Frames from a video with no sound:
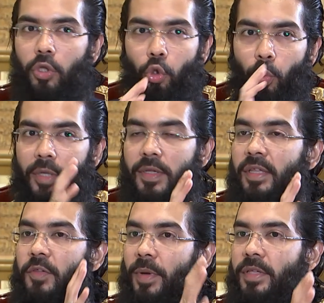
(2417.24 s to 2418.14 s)
towards a
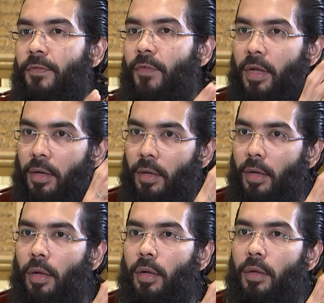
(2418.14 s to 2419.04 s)
specific
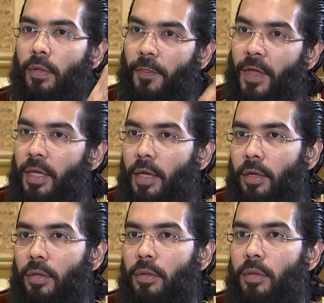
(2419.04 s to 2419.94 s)

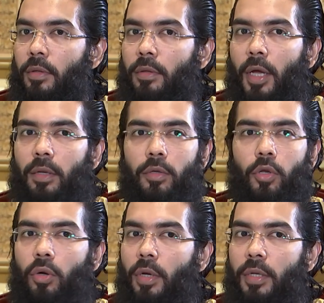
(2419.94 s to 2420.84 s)
thinking that
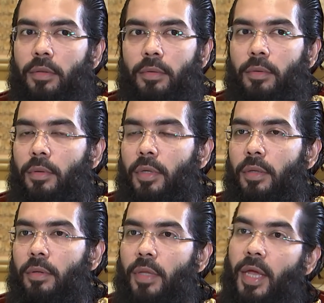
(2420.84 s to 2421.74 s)
it
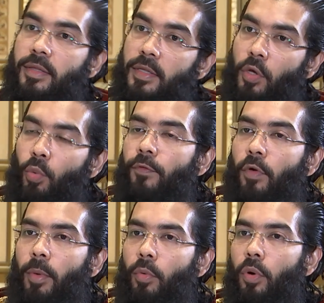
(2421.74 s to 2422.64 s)
takes us away
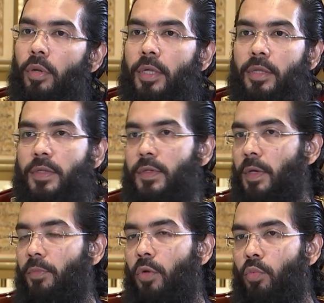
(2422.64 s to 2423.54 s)
from our goal, then this is
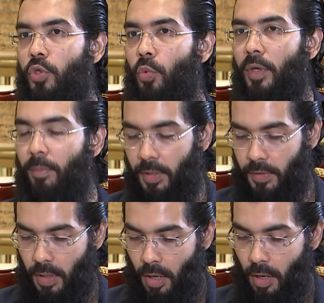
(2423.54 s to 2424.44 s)
something which we
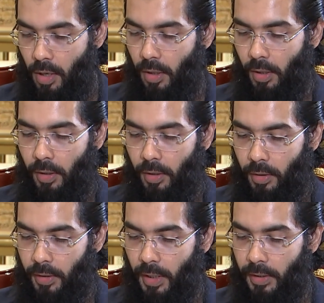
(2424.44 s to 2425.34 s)
must
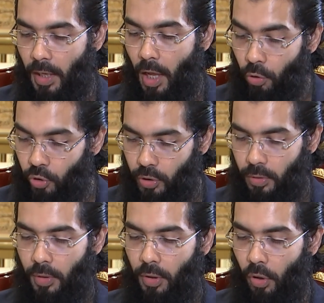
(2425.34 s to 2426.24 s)
get out
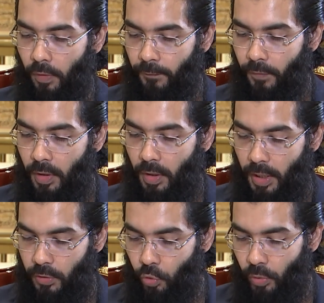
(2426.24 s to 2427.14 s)
of
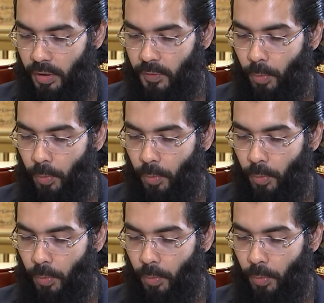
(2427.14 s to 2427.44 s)
as soon as